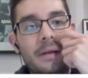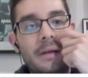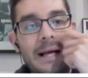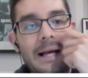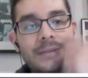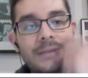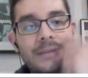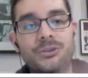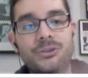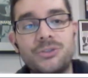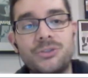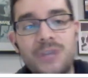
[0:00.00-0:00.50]

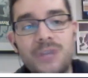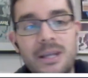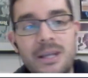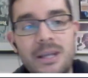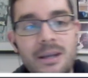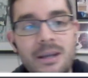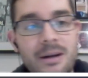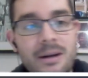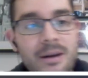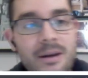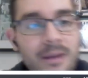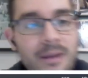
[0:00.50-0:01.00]
as you see
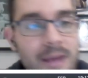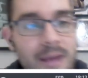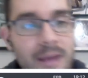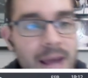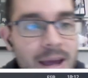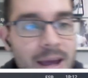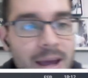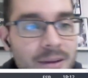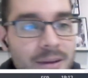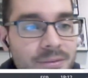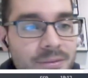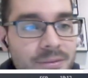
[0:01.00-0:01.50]
here,
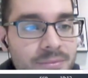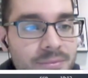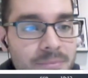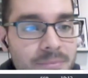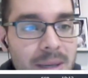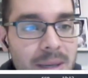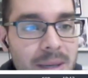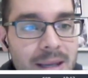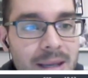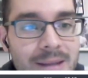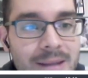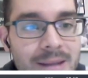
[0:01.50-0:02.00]

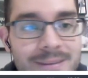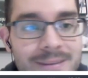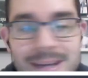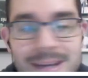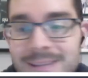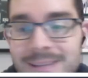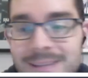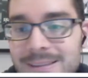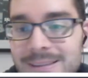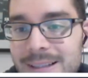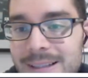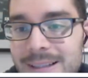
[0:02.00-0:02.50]
FB
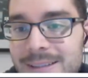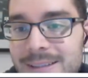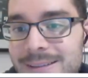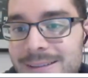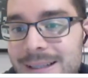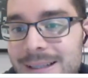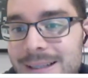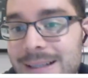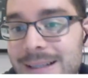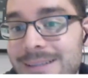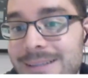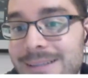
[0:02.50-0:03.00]
test
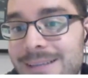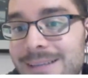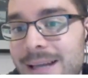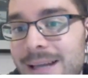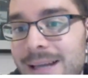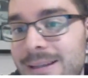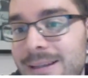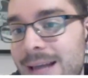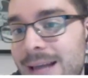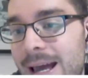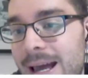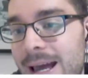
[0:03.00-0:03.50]
list, the list
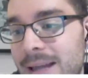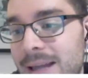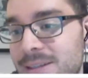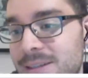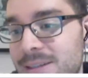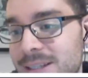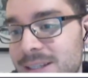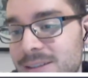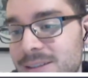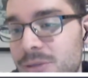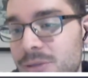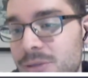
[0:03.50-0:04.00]
that I
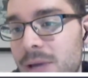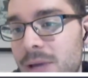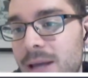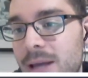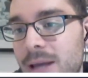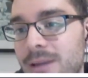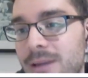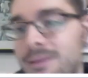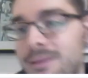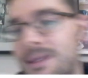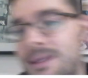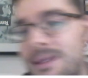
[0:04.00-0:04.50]
just
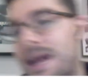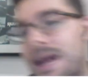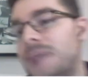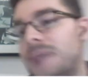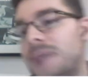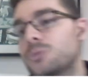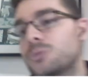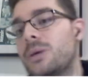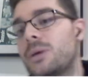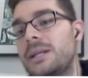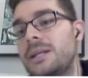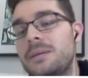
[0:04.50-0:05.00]
created,
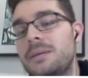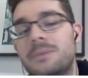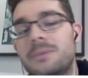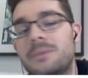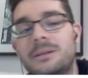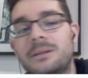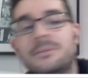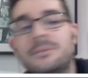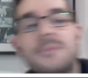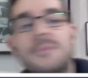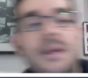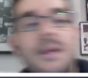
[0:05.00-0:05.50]
has one
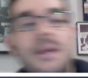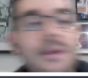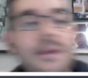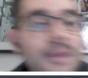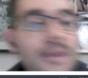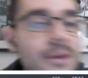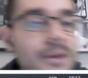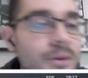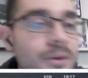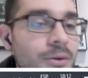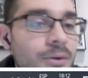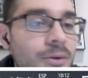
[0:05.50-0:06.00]
email.
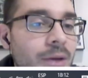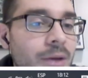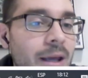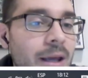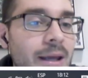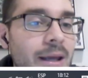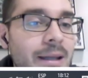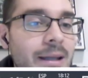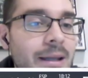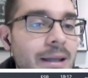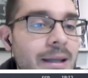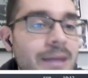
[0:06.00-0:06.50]

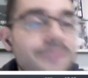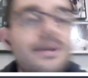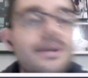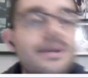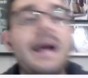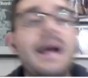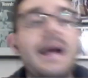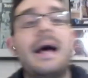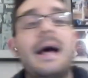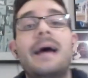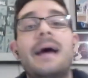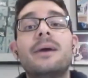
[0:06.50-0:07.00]
Okay, and if
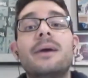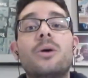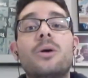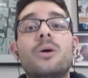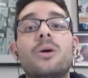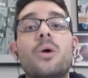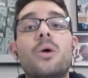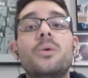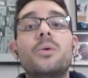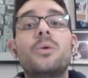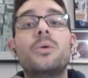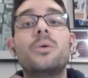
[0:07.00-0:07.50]
I
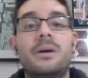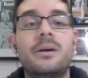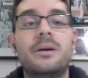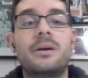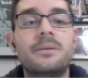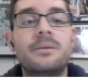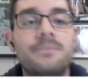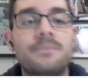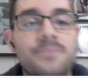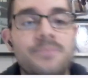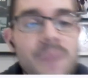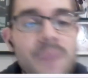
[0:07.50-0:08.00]
go
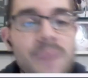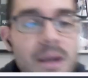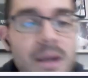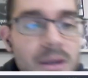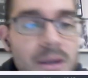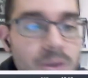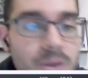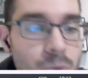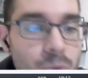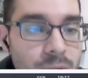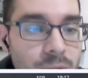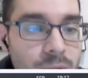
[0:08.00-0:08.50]
there,
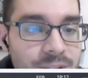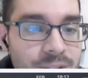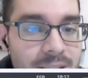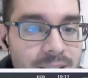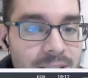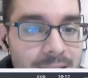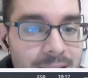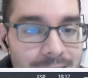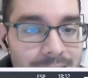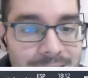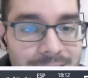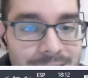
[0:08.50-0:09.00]
you will see
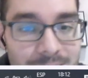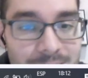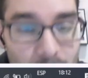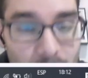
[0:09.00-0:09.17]
that is